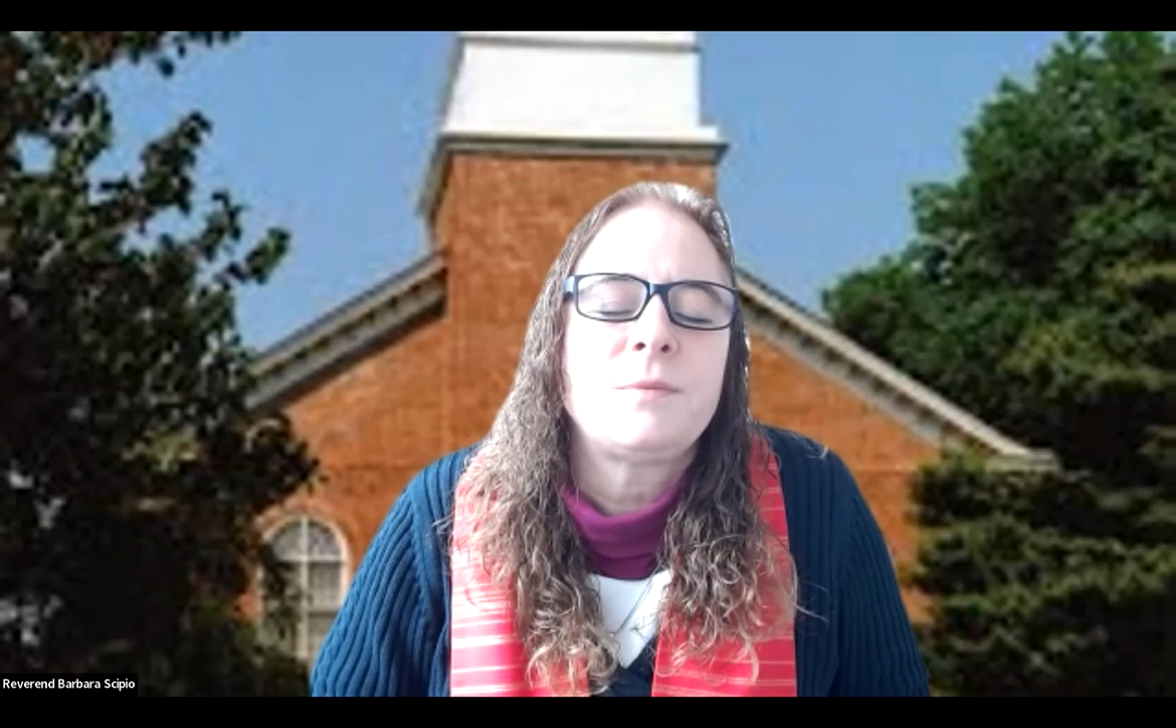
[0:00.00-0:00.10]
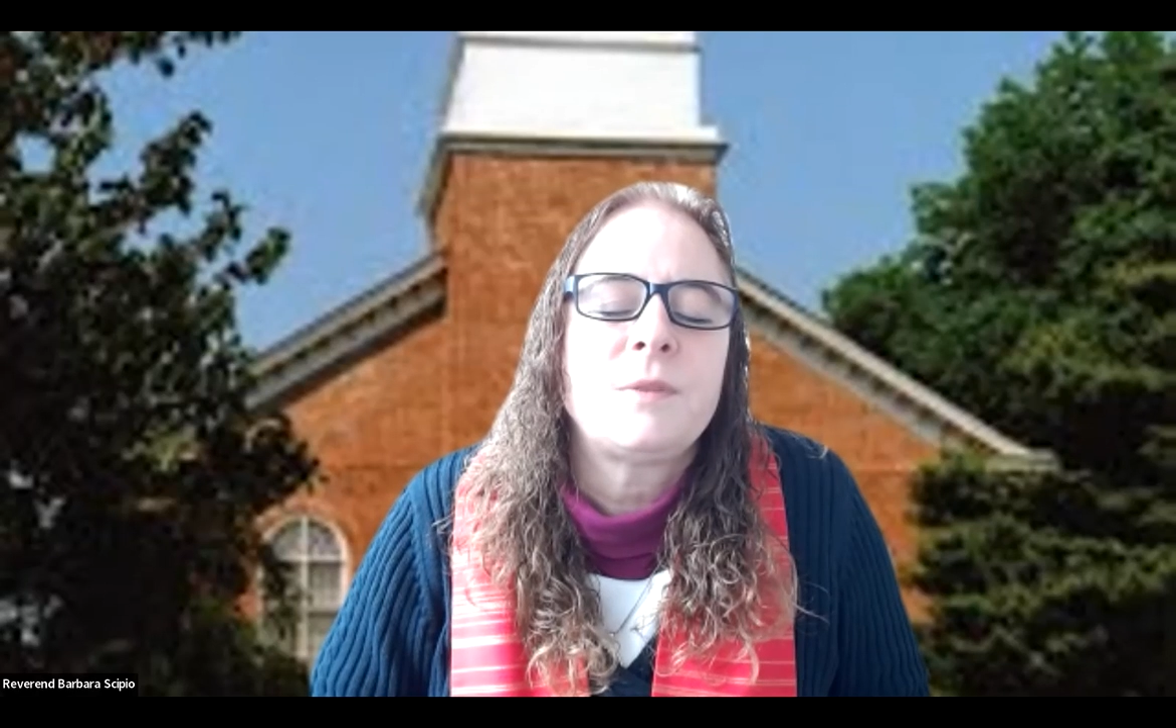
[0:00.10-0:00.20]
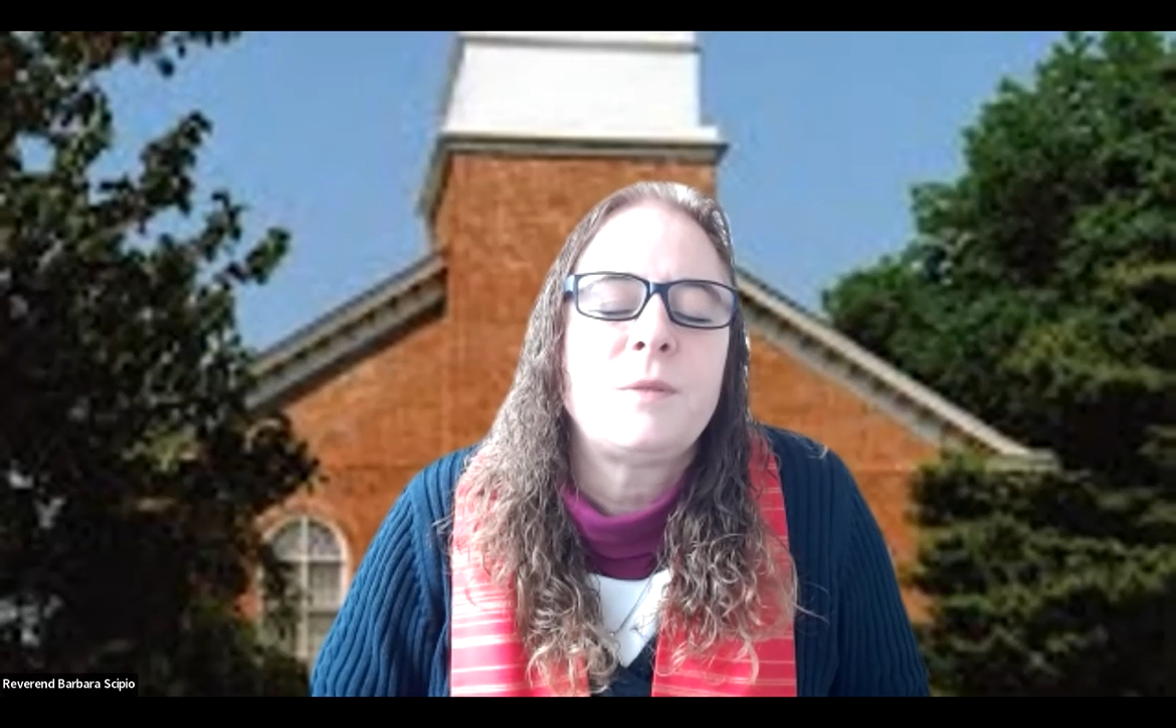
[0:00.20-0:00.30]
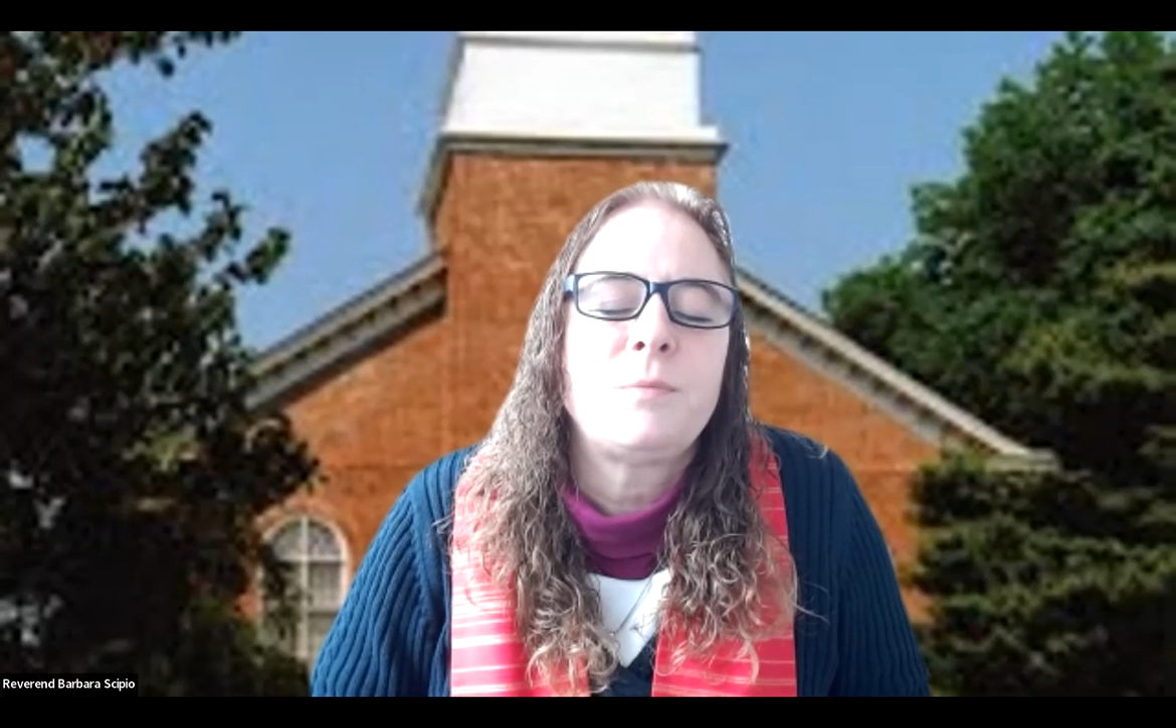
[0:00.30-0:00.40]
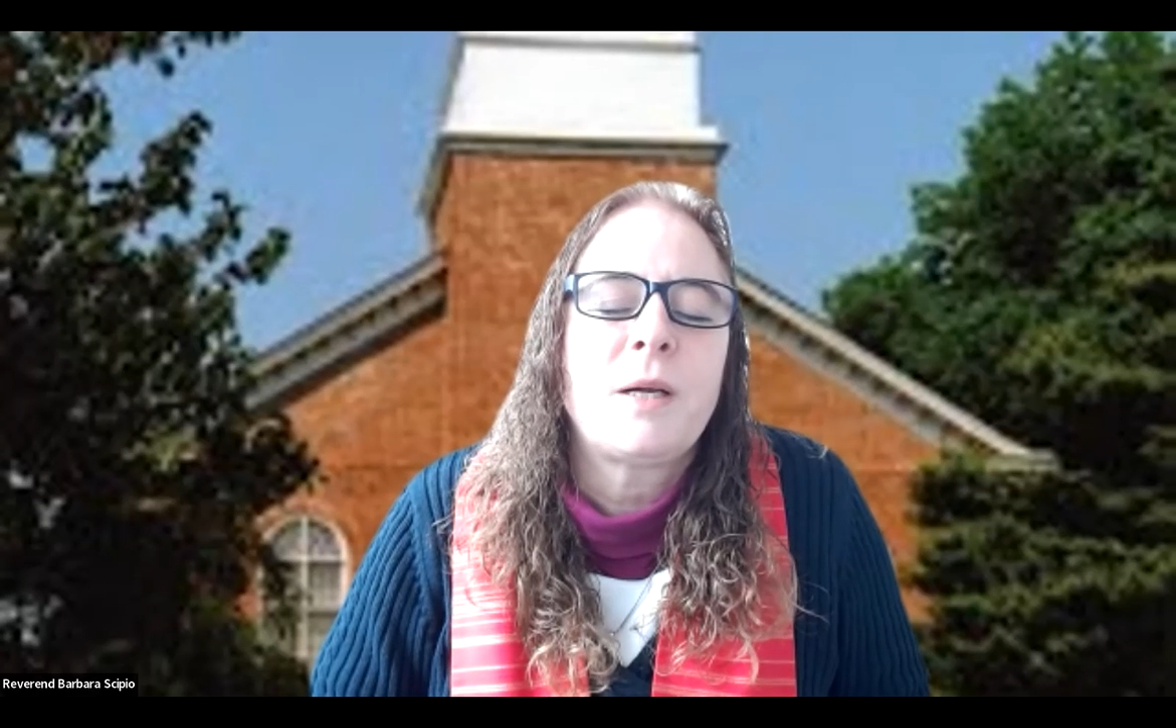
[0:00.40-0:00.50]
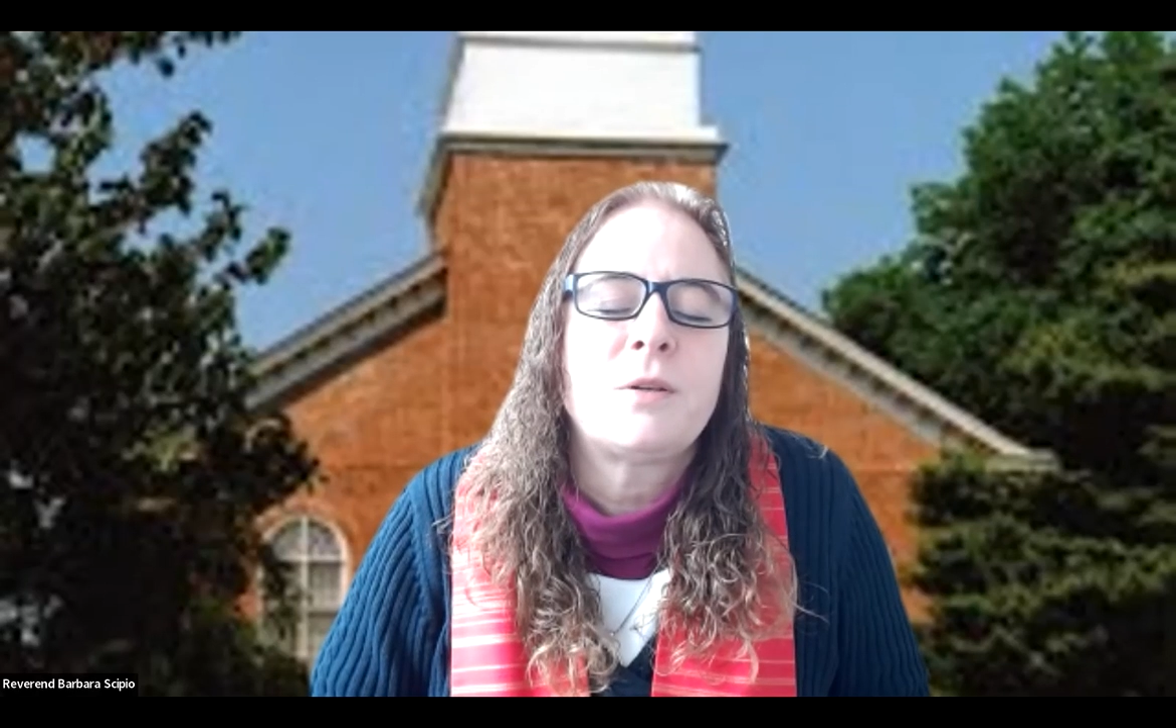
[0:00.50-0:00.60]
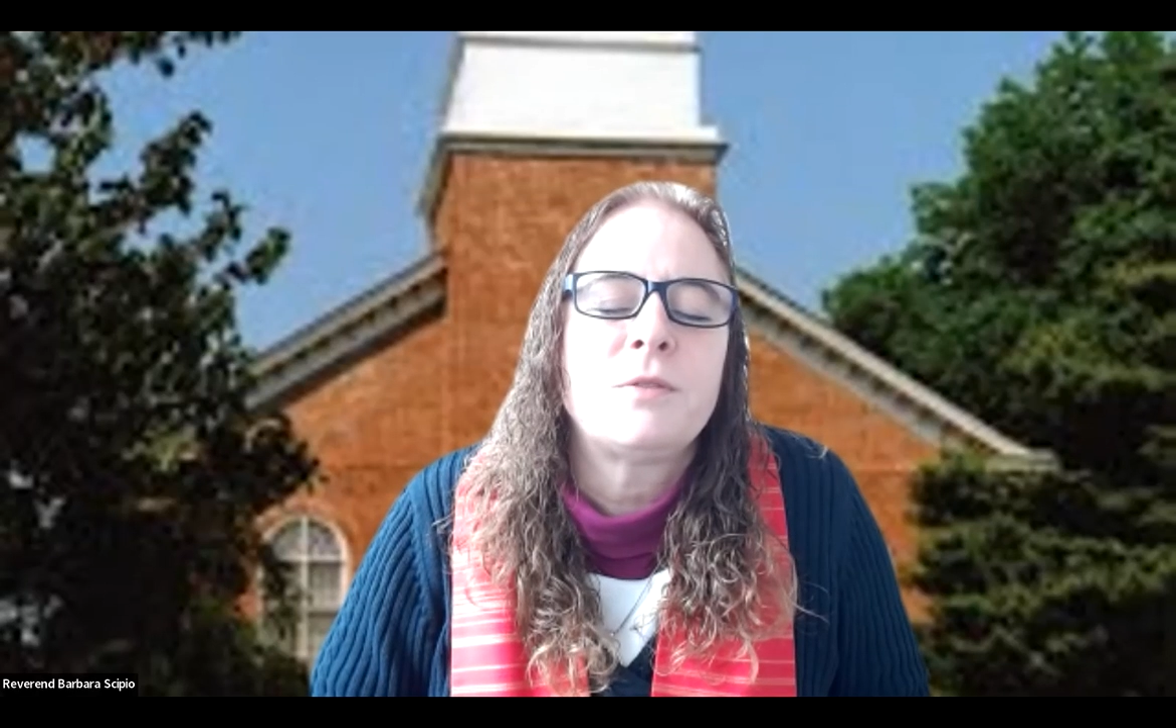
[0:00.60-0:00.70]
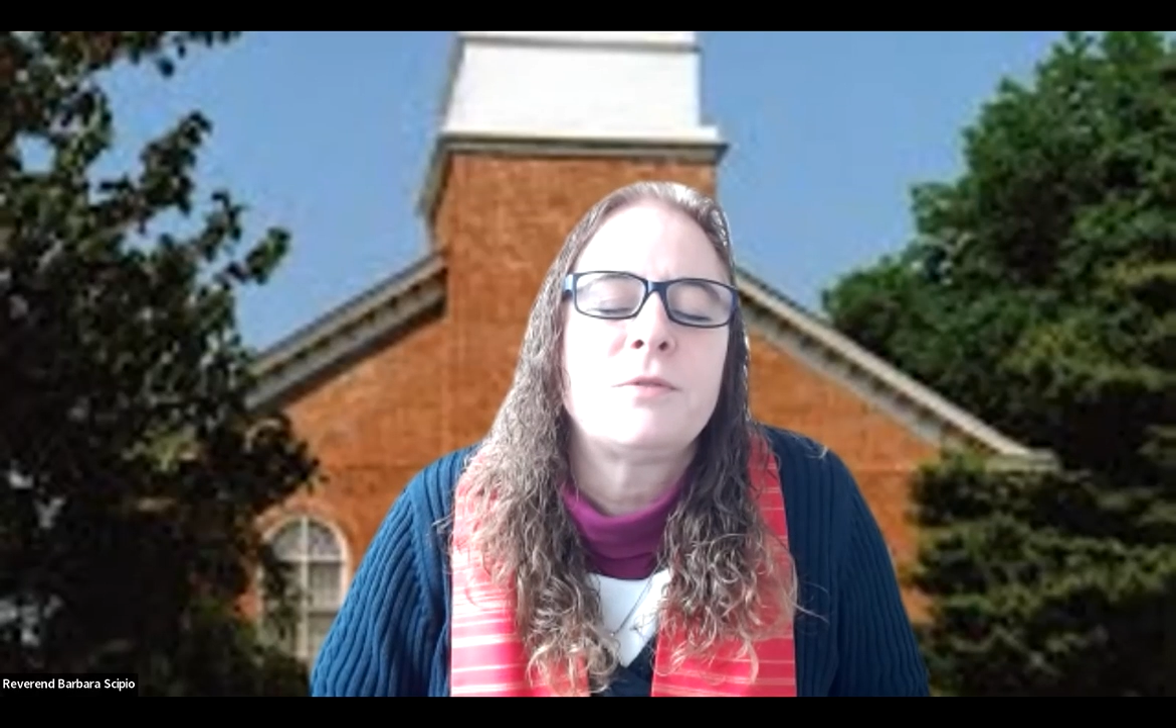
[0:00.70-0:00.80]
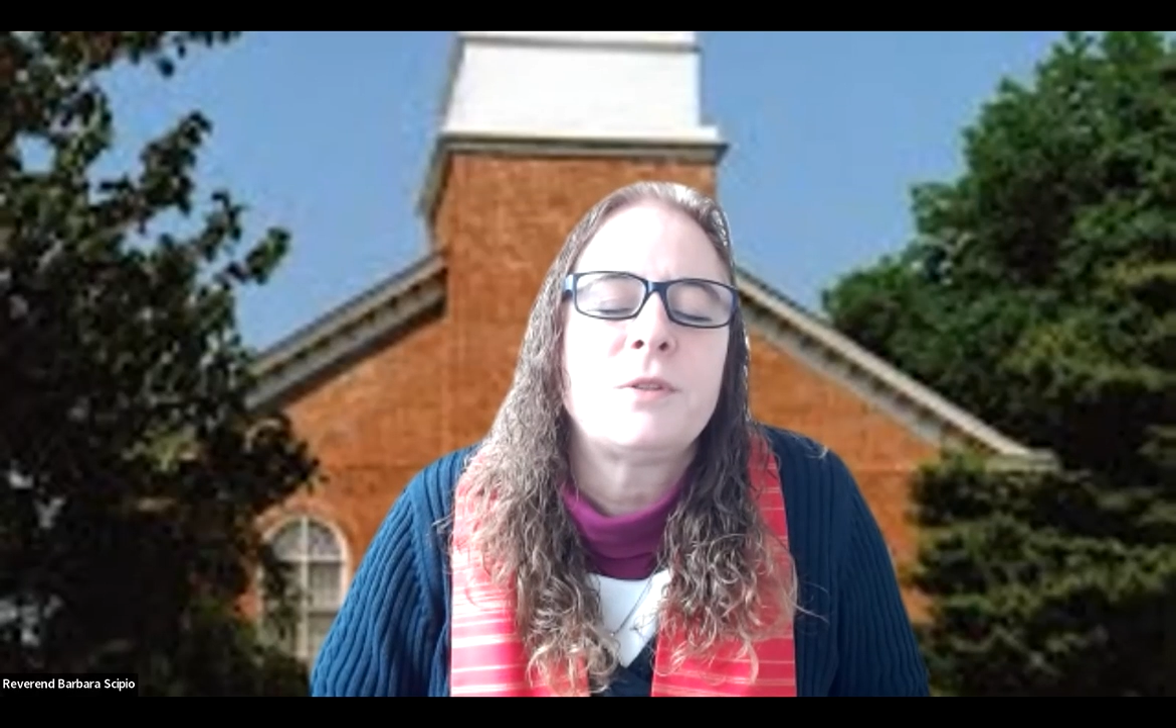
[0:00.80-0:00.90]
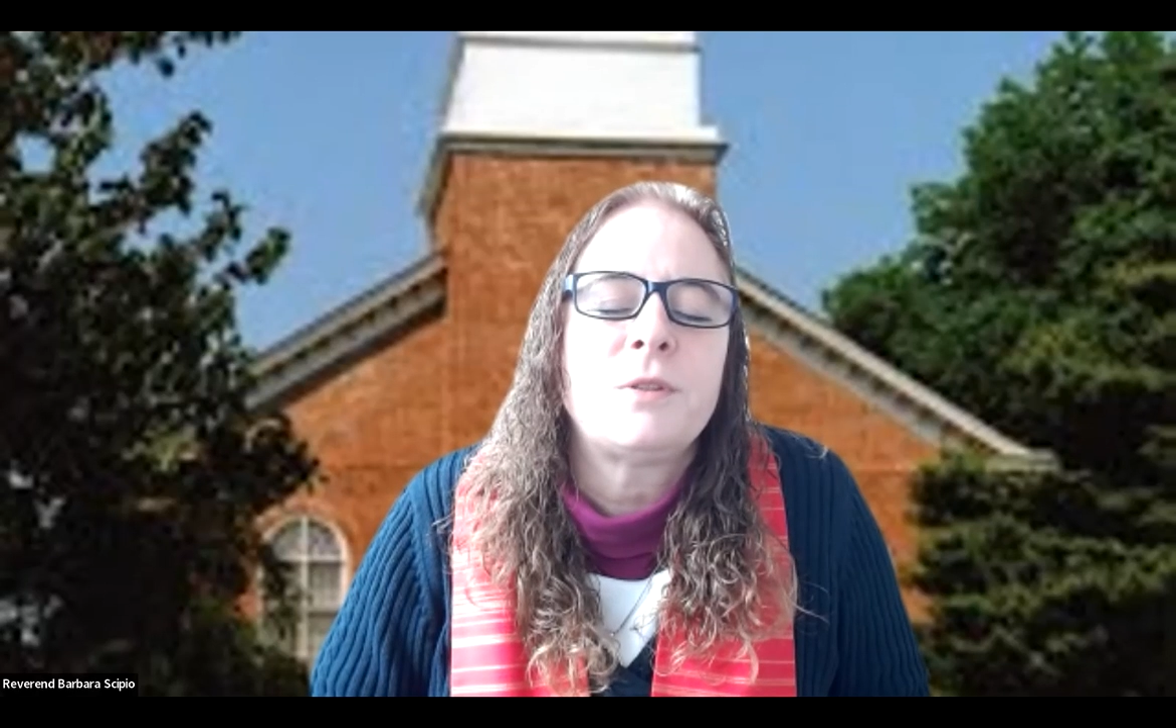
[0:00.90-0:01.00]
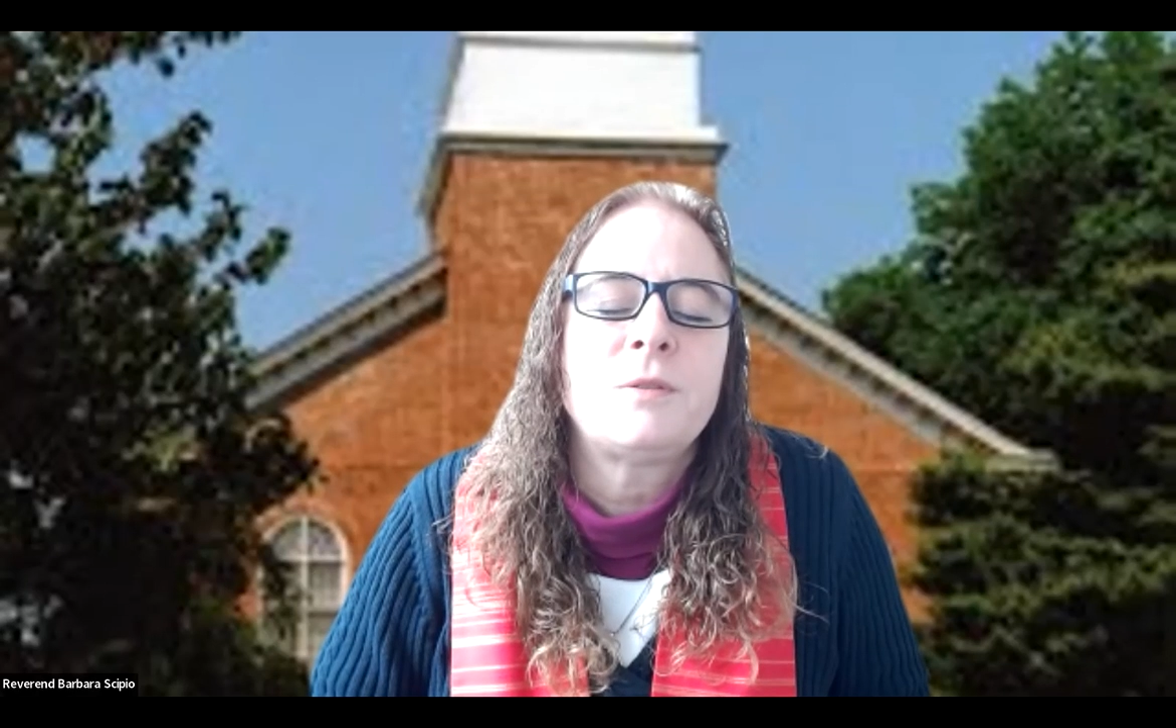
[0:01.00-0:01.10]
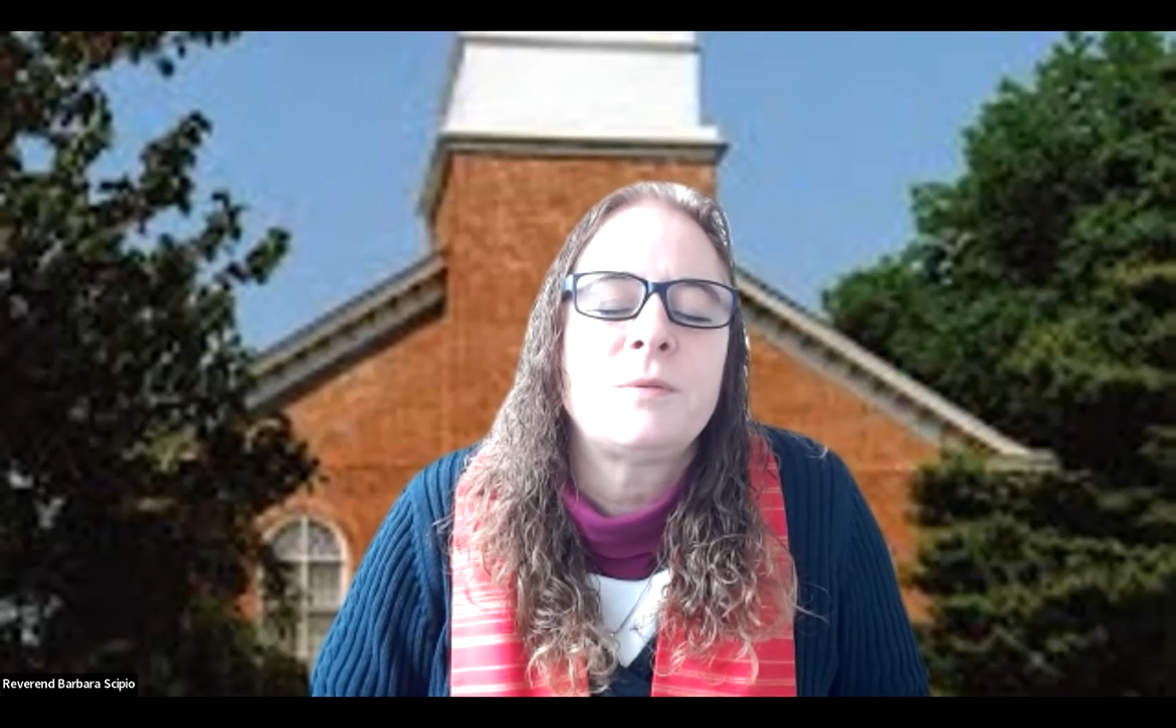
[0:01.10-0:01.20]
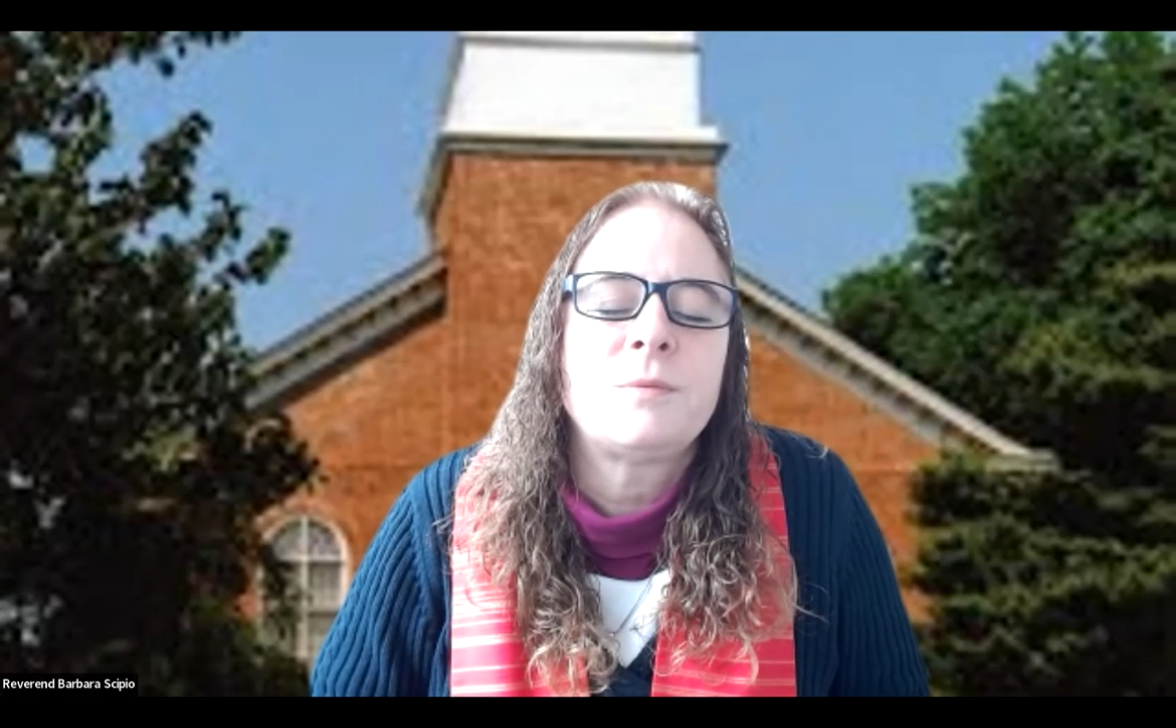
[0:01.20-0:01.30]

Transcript: and powerful